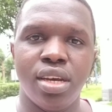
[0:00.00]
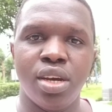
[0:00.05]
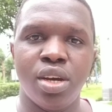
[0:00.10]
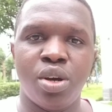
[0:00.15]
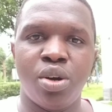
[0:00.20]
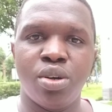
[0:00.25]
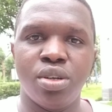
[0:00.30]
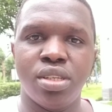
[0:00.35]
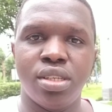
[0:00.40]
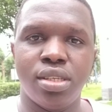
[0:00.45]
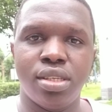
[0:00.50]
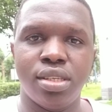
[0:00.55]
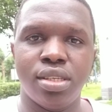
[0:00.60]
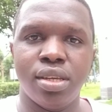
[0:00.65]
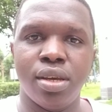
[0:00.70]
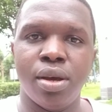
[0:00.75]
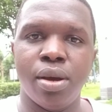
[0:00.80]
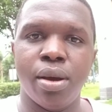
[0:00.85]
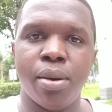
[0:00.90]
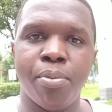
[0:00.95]
because
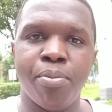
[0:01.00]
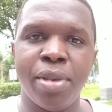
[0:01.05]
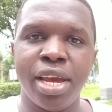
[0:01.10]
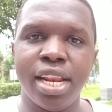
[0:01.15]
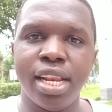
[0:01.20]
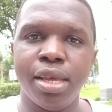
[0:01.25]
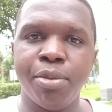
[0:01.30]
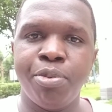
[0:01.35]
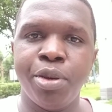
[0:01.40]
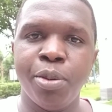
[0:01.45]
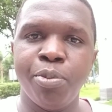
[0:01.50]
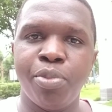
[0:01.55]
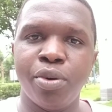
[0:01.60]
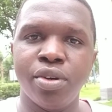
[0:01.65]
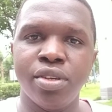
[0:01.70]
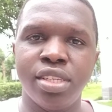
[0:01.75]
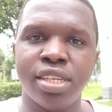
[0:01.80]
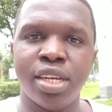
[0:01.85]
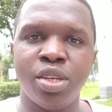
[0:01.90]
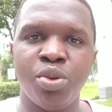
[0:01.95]
mainly
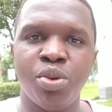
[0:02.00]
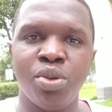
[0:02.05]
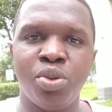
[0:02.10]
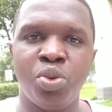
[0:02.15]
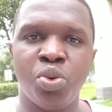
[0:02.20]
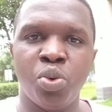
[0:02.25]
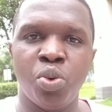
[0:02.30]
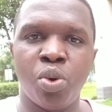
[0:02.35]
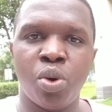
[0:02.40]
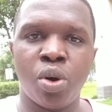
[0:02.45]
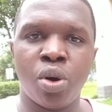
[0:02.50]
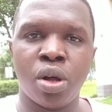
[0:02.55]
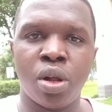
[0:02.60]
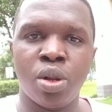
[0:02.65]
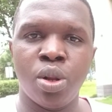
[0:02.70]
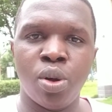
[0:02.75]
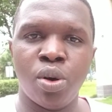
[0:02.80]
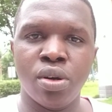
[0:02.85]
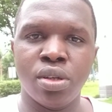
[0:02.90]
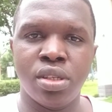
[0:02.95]
pimples are due to
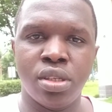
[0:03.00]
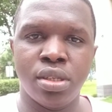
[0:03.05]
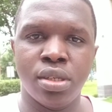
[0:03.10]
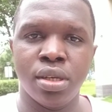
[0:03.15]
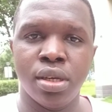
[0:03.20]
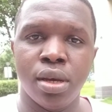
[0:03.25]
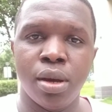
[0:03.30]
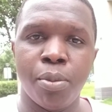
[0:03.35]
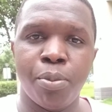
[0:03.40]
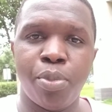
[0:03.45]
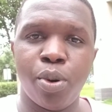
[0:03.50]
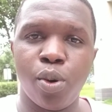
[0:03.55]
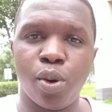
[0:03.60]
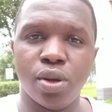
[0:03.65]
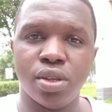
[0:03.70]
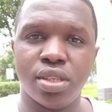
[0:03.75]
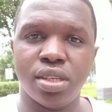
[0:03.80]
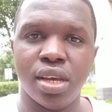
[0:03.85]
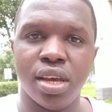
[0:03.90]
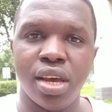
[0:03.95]
clogged
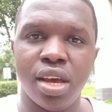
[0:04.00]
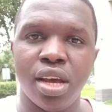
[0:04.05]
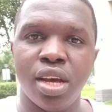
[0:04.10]
pores.